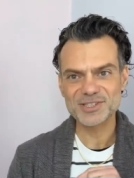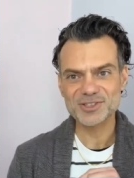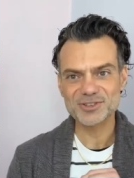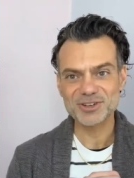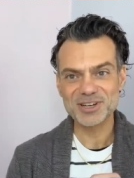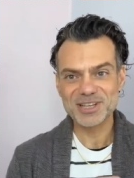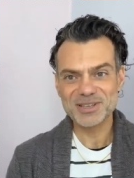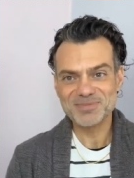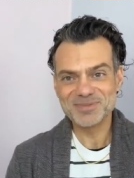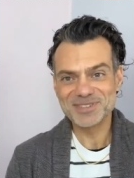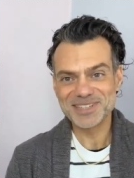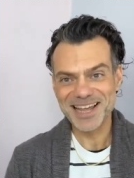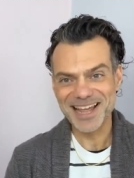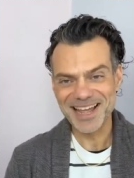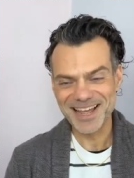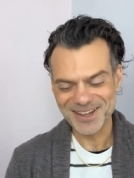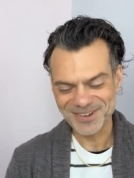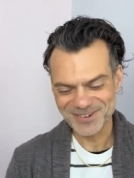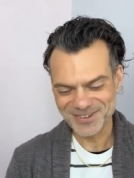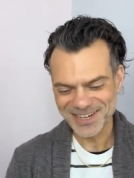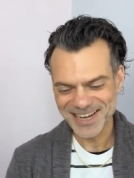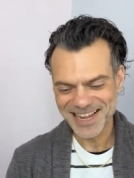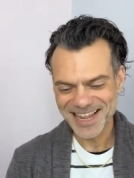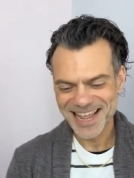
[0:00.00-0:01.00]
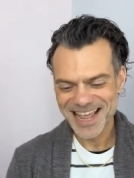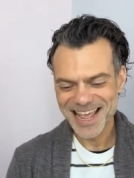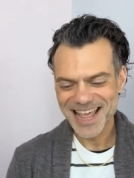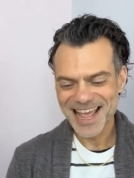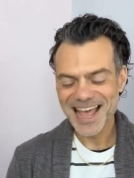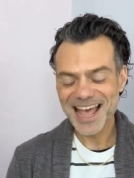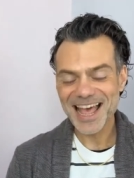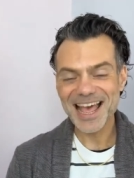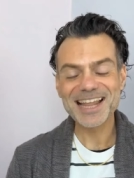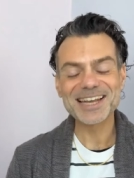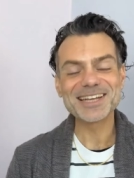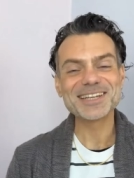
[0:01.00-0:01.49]
stream down
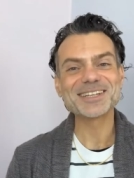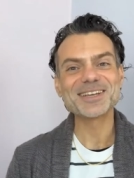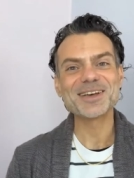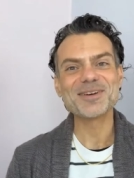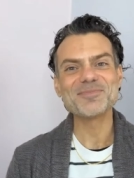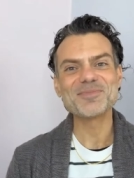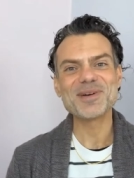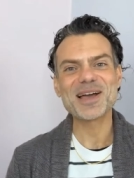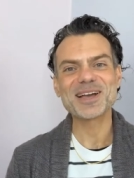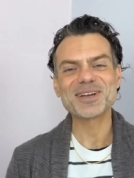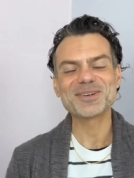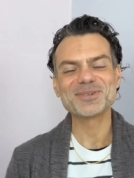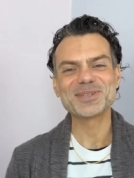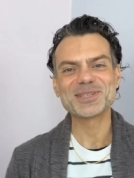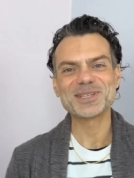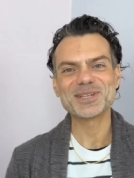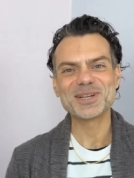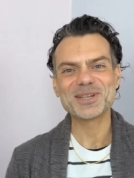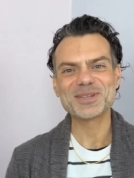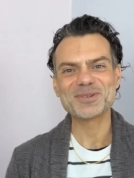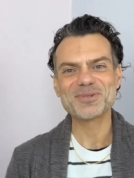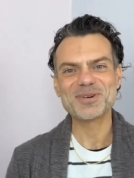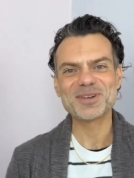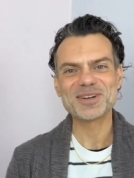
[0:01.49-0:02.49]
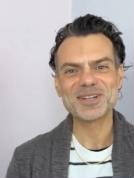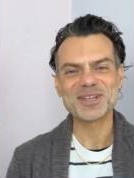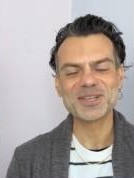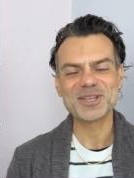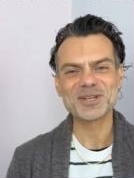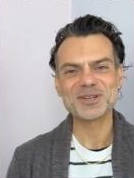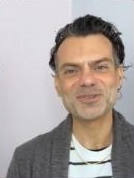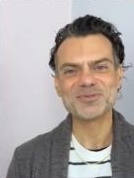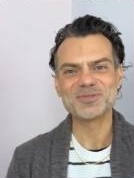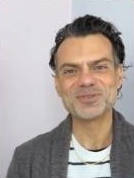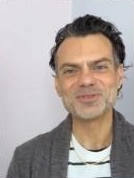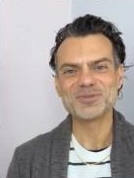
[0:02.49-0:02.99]
and come back with another one
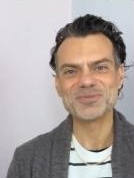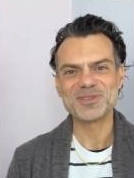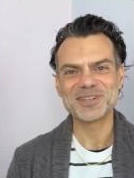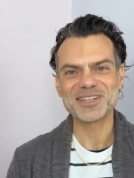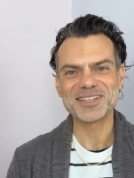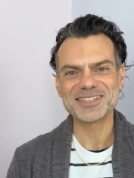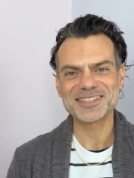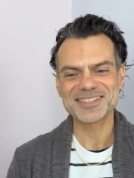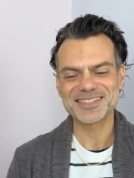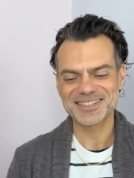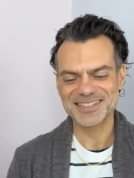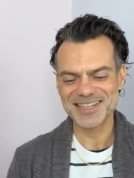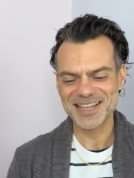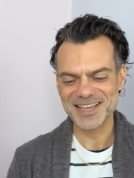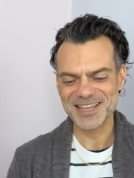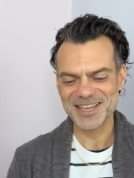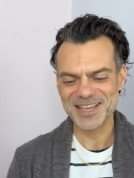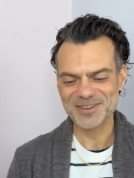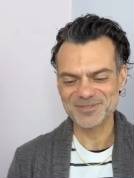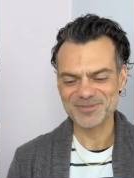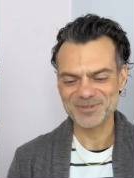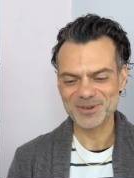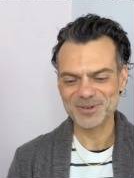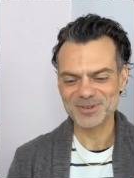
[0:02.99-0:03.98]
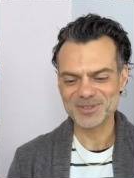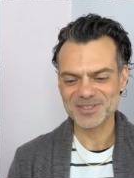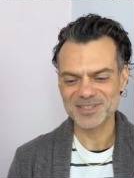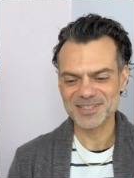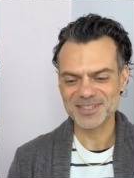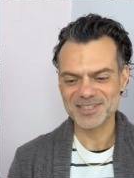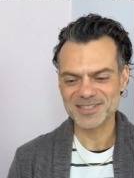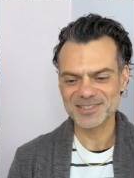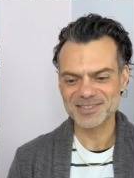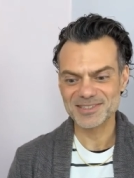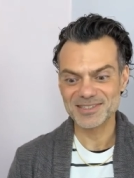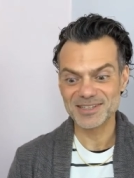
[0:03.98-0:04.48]
in a few minutes. Take care, folks.
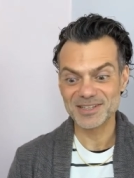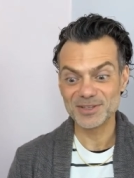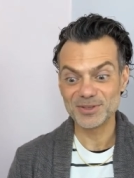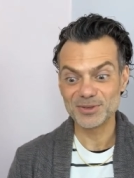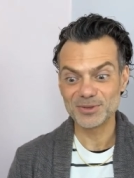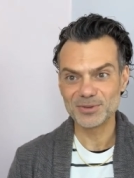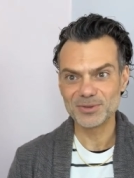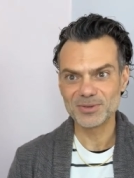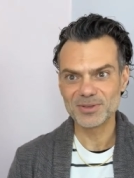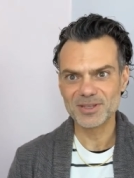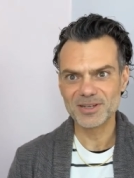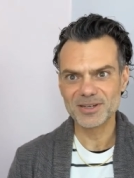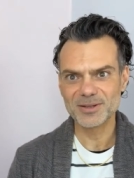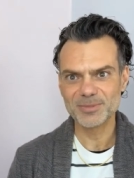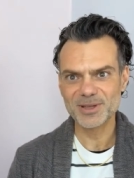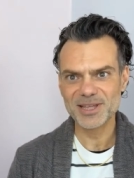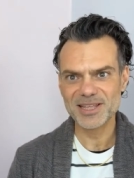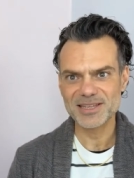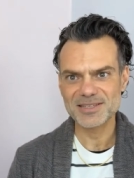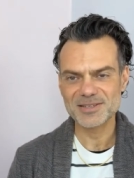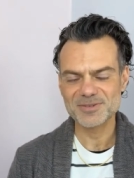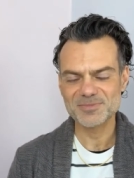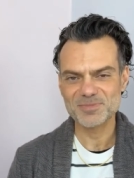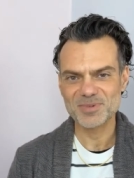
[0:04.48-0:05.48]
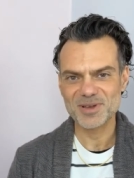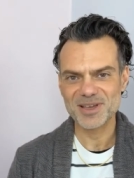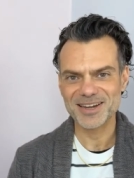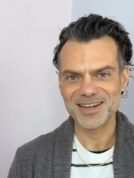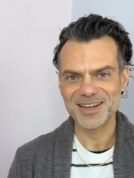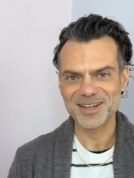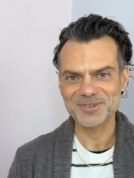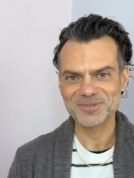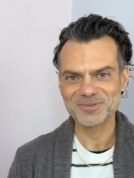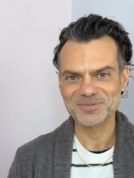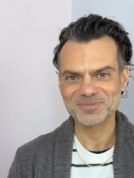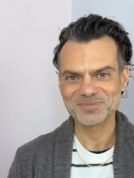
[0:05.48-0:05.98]
See you in a bit. Bye
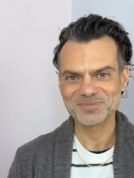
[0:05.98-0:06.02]
now.